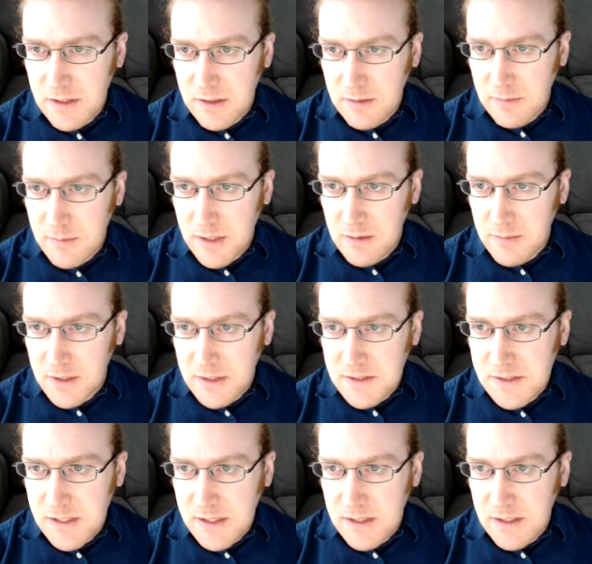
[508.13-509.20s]
to make him
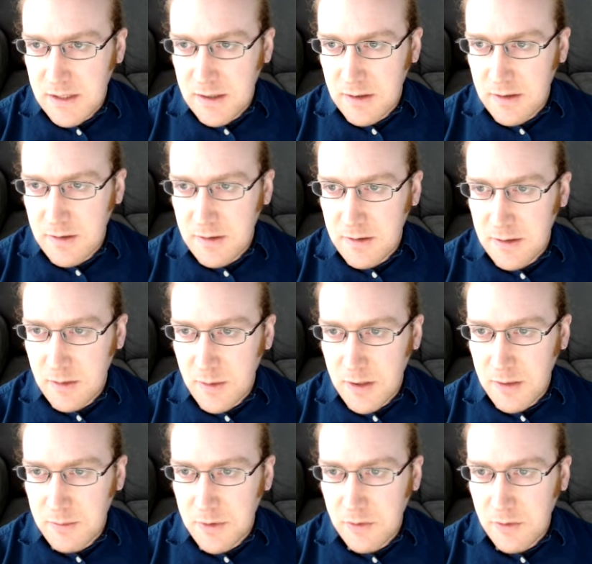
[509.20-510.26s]
extend here. I don't want
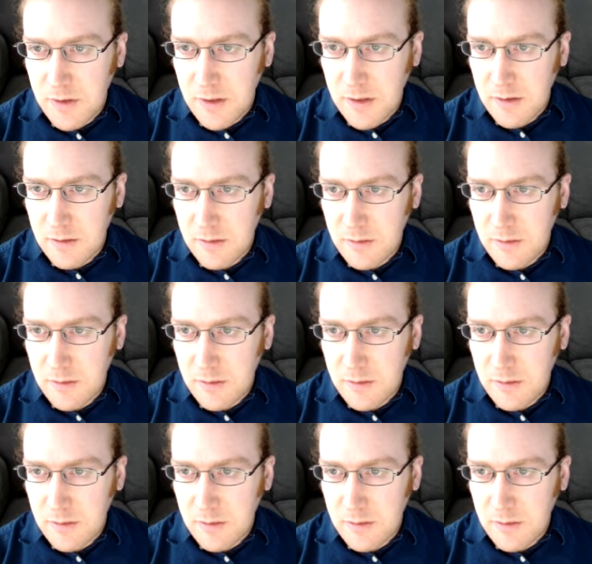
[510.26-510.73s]
him to do that.